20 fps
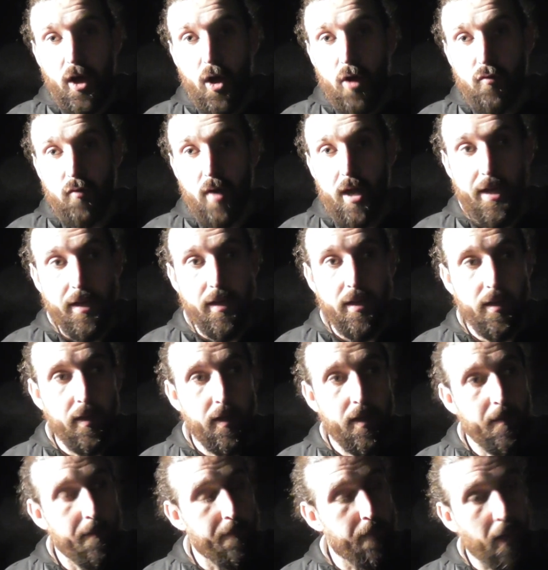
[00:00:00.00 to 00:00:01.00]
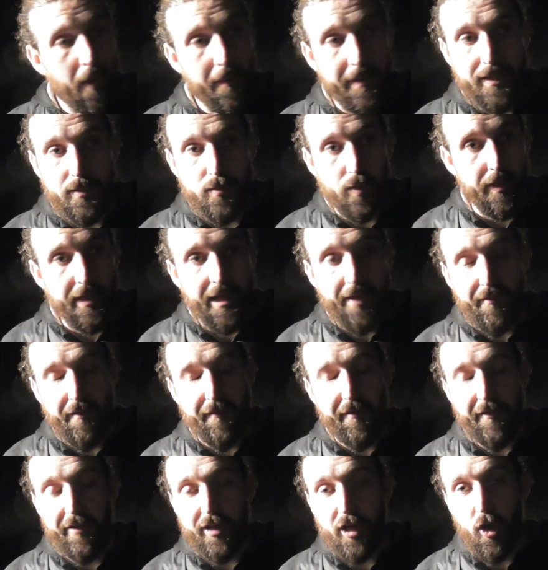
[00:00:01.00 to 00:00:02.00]
hard run, going into another
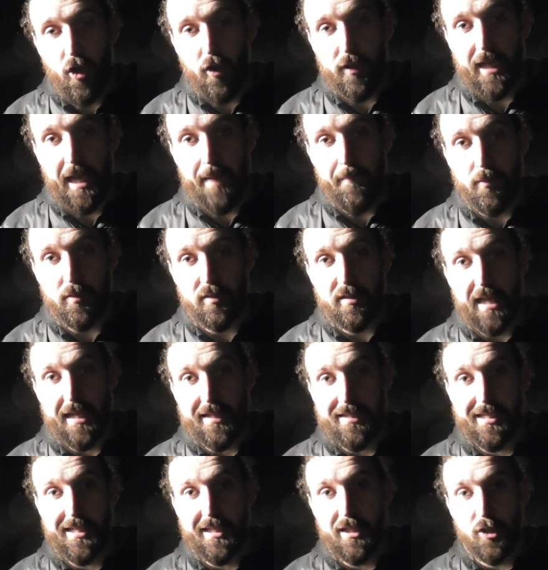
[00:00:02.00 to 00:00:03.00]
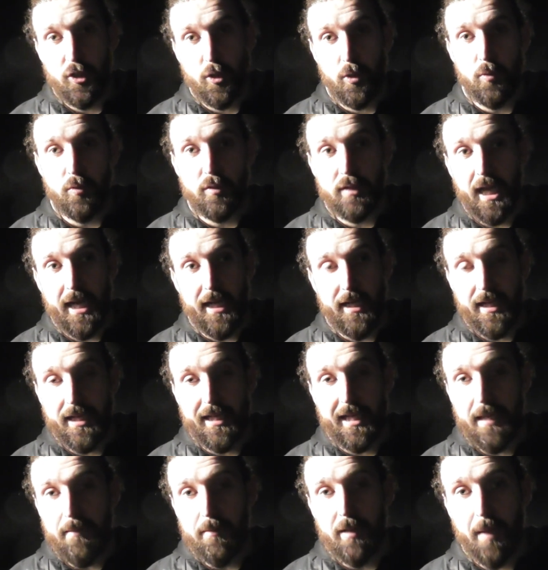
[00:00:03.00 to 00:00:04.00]
very hard game on Saturday and Tuesday. They
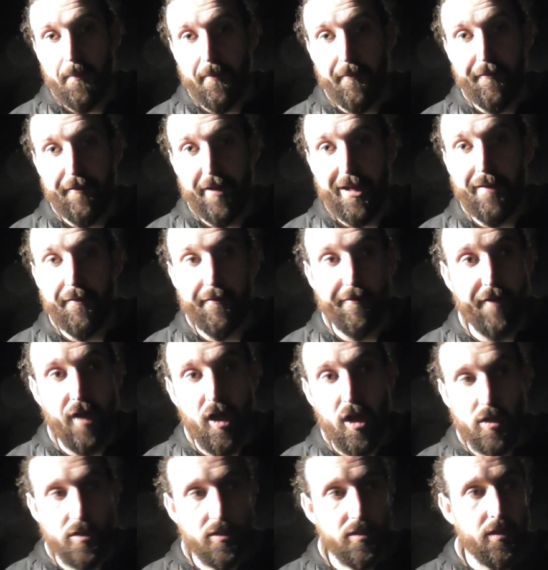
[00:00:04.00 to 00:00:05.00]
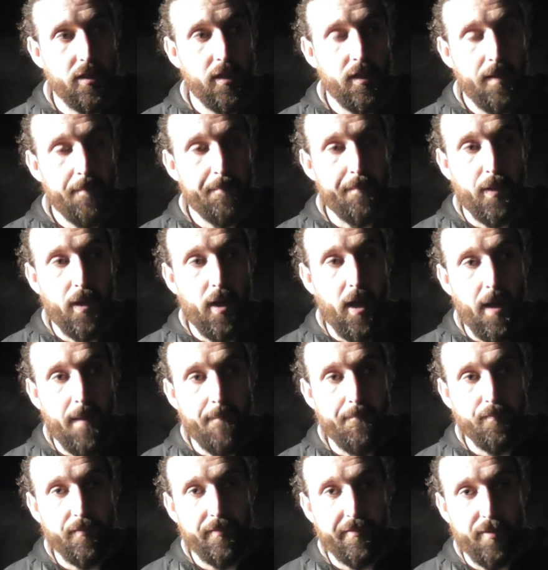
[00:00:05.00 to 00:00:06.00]
keep coming thick and fast.
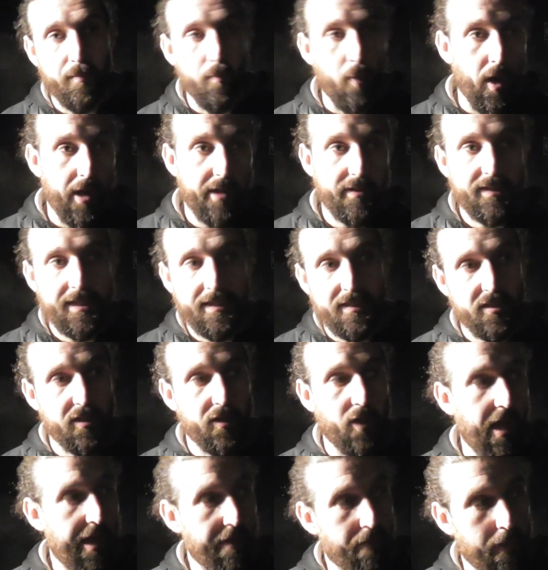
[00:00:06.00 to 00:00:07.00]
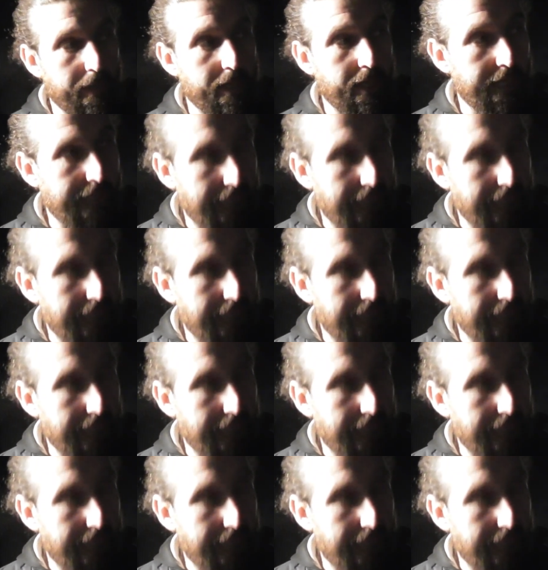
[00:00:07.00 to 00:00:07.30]
But from what I've seen tonight, if we can